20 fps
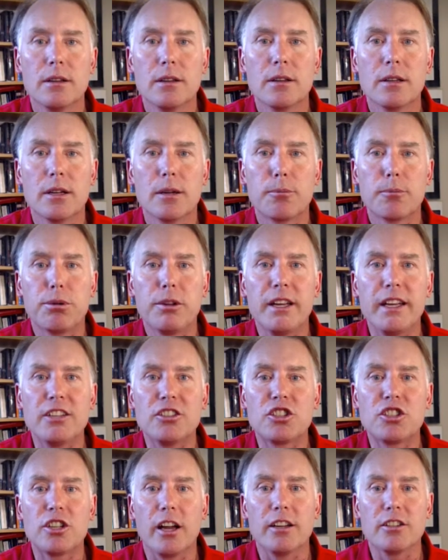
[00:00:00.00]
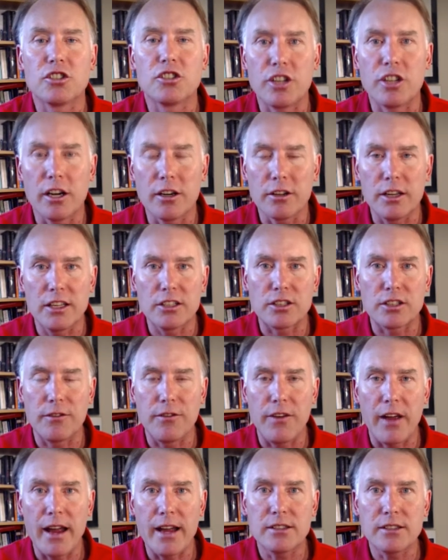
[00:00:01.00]
Please share these
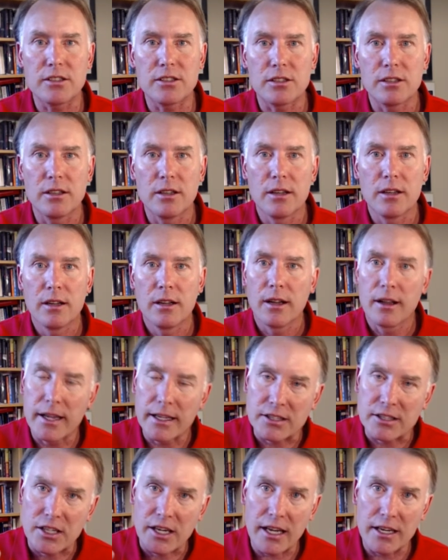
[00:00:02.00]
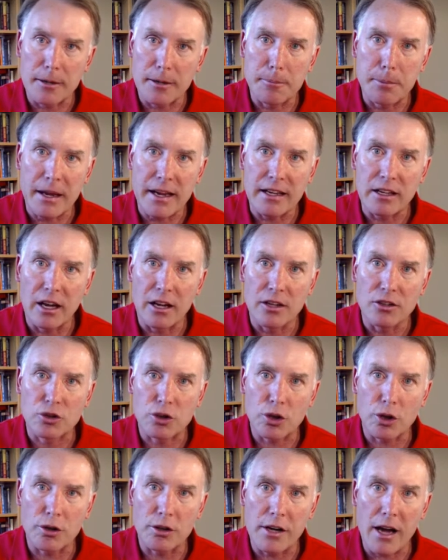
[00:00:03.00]
events. Let's get a big
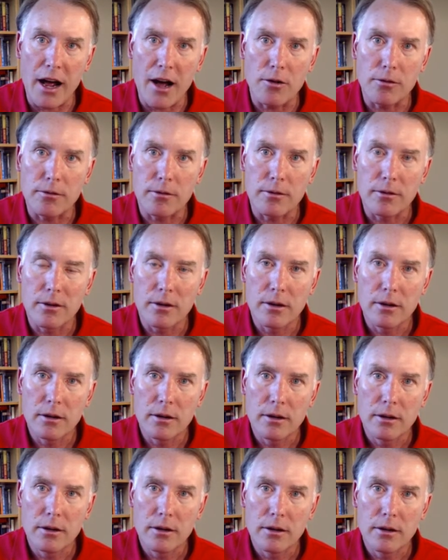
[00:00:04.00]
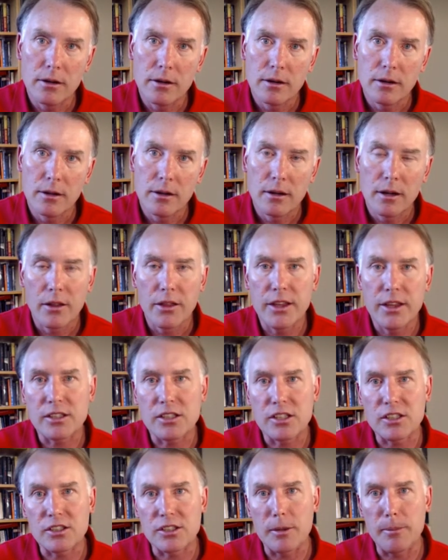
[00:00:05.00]
turnout. This
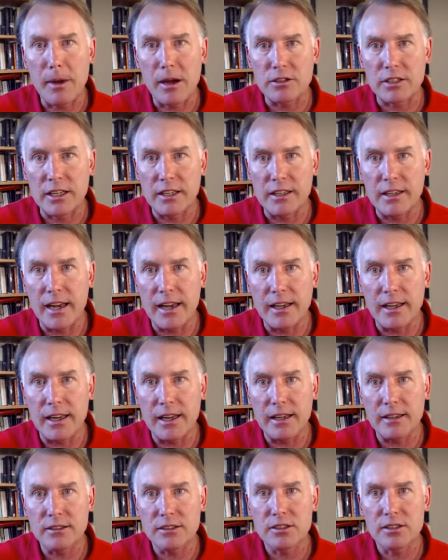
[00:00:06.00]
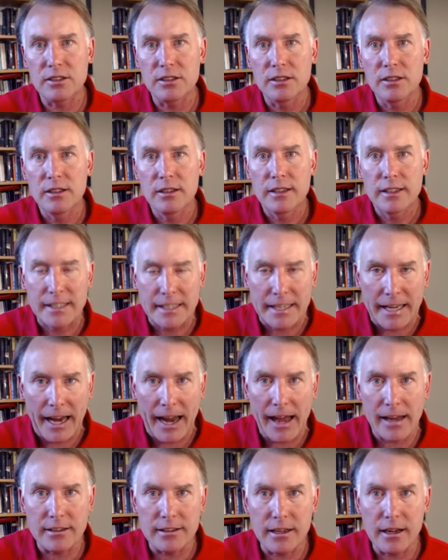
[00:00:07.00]
is about Canadians,
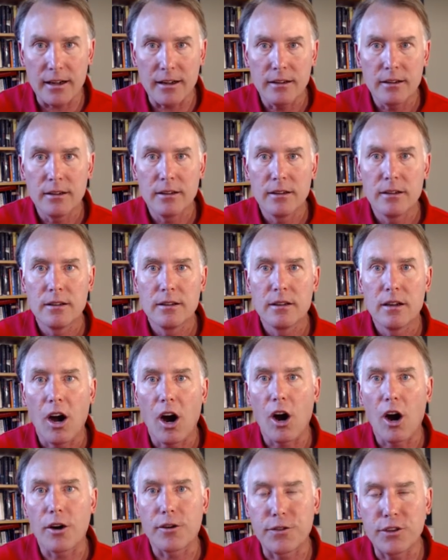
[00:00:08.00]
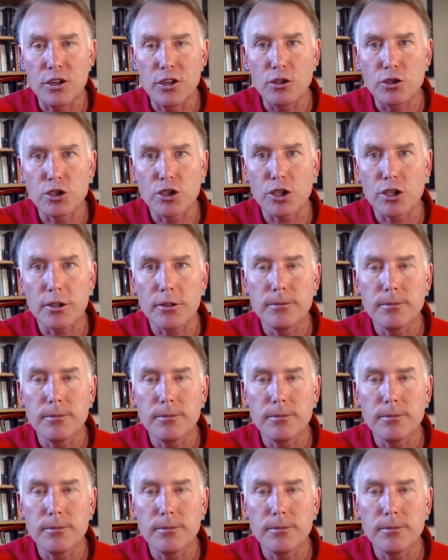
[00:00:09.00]
Canada, our future.